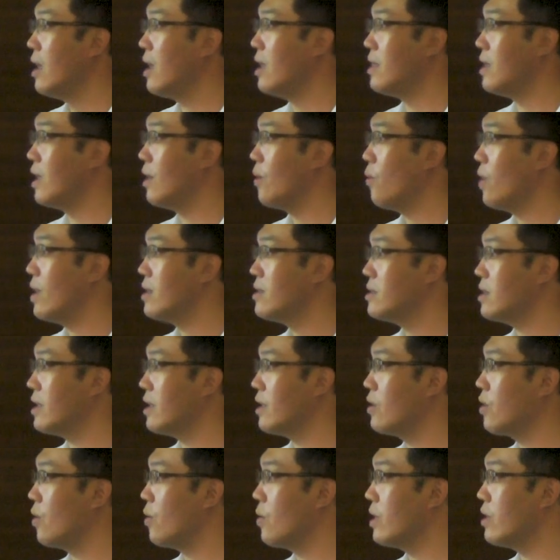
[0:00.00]
And then once
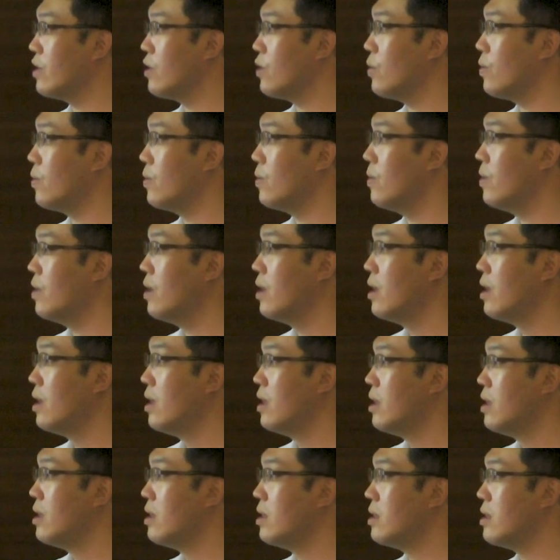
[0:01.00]
it go into
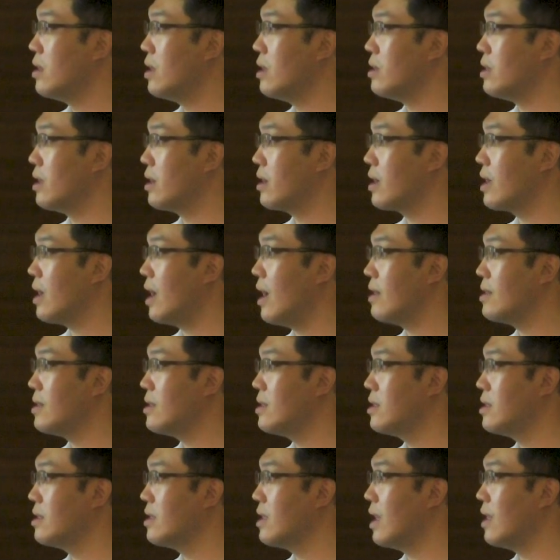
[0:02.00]
the gut,
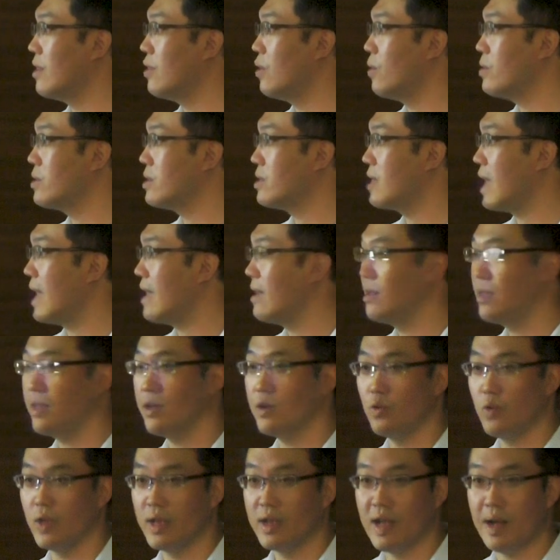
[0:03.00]
those
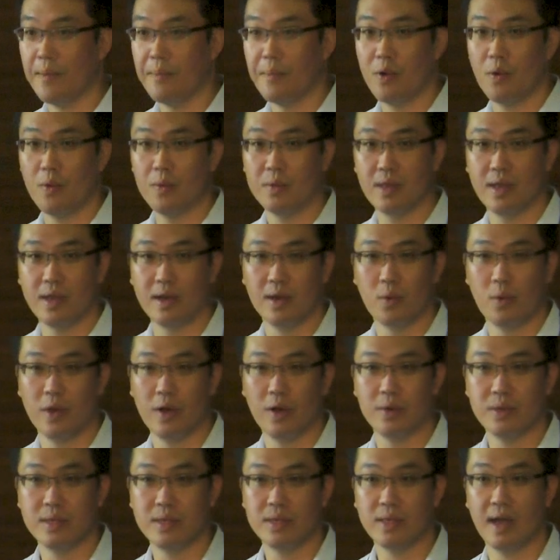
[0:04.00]
dietary components
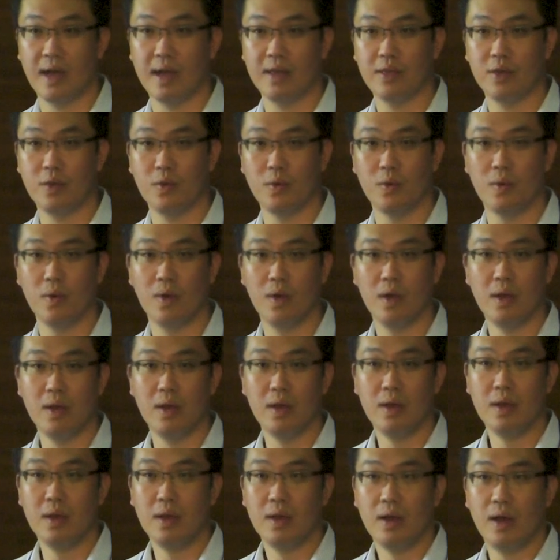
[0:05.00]
will start to
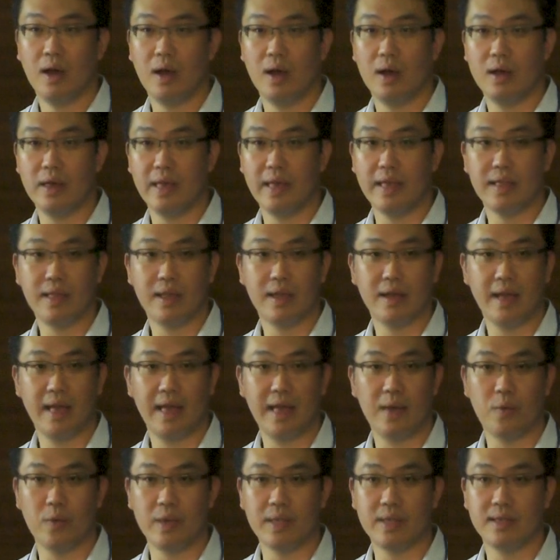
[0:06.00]

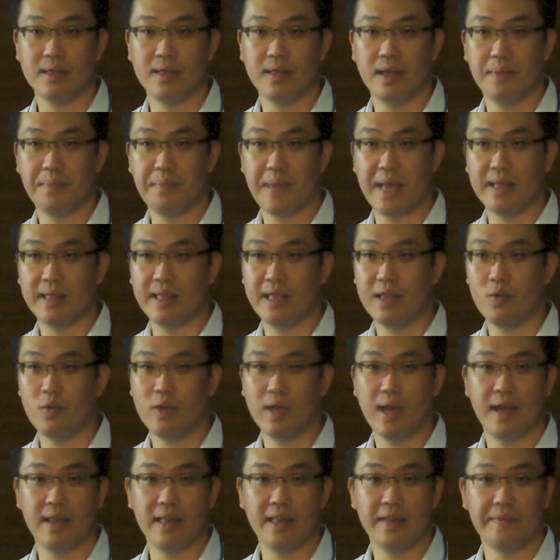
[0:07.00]
interact with the
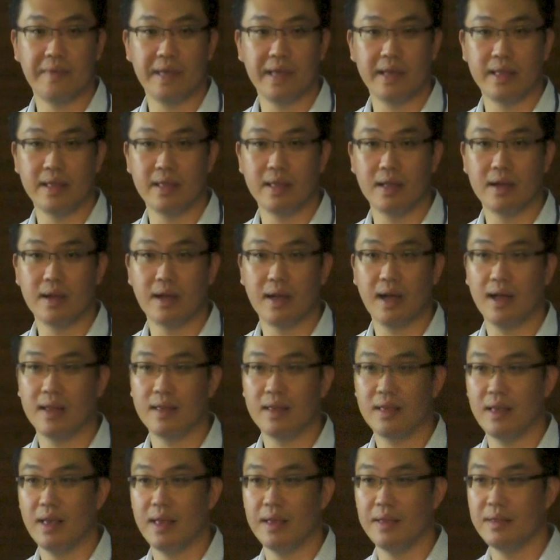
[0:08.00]
bacteria living in the
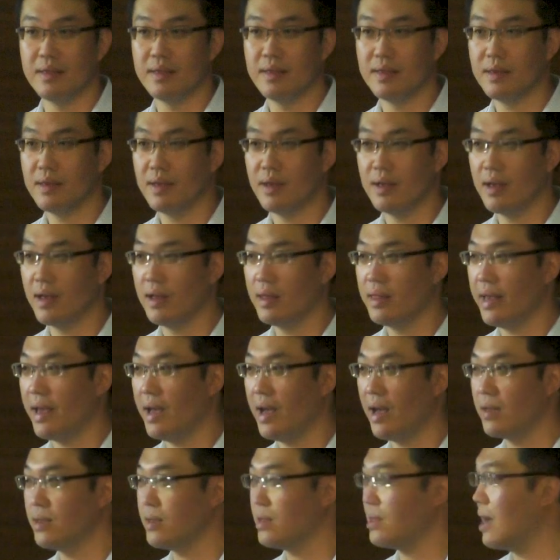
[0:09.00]
gut, and
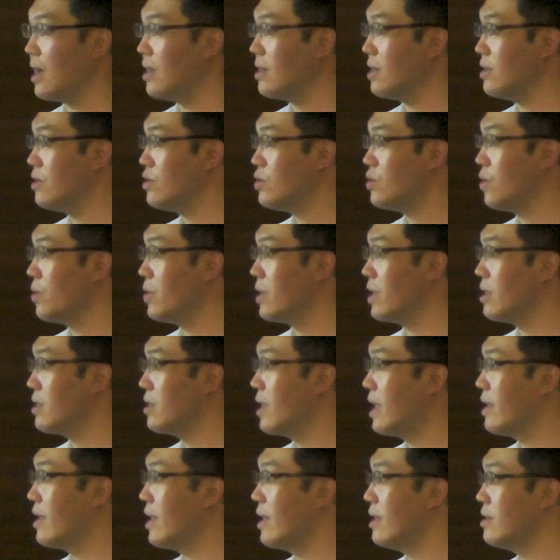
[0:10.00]
there are studies showing
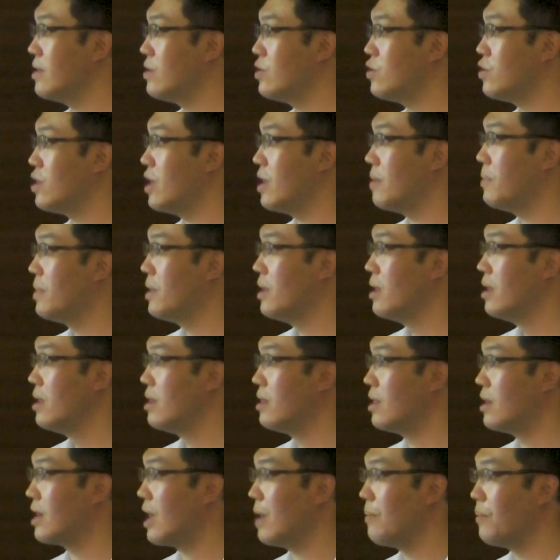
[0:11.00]
they can shape
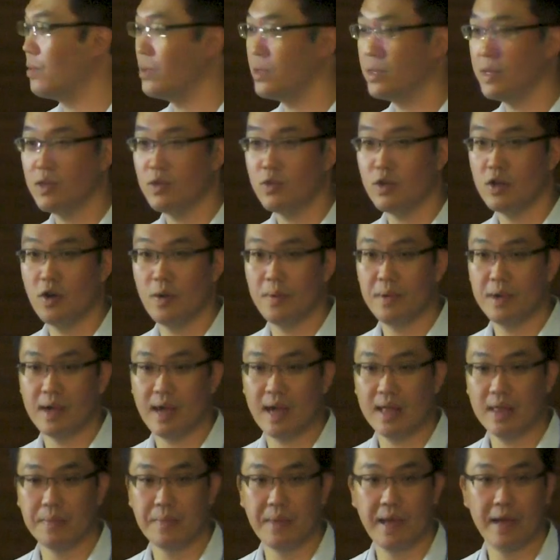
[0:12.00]
the composition of
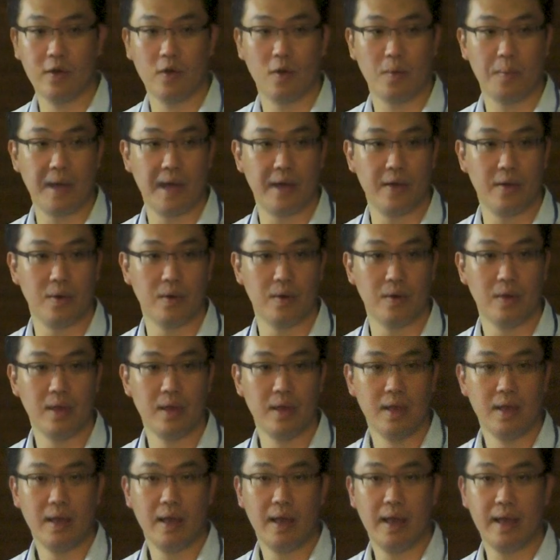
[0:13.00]
gut microbiome,
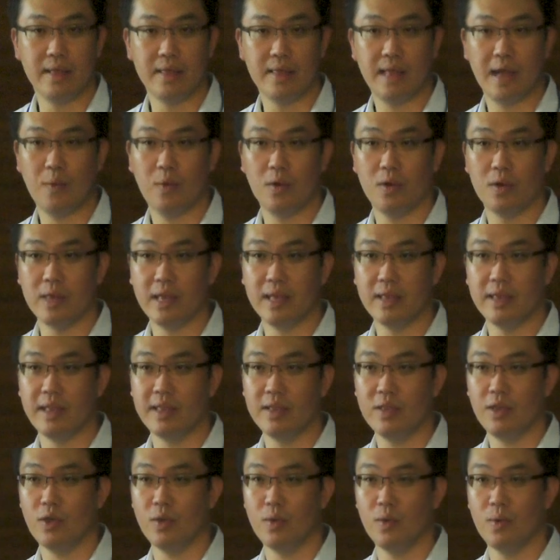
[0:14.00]
and that will lead
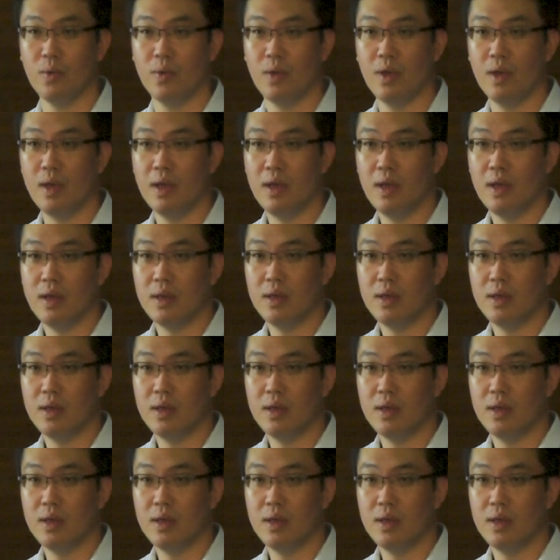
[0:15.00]
into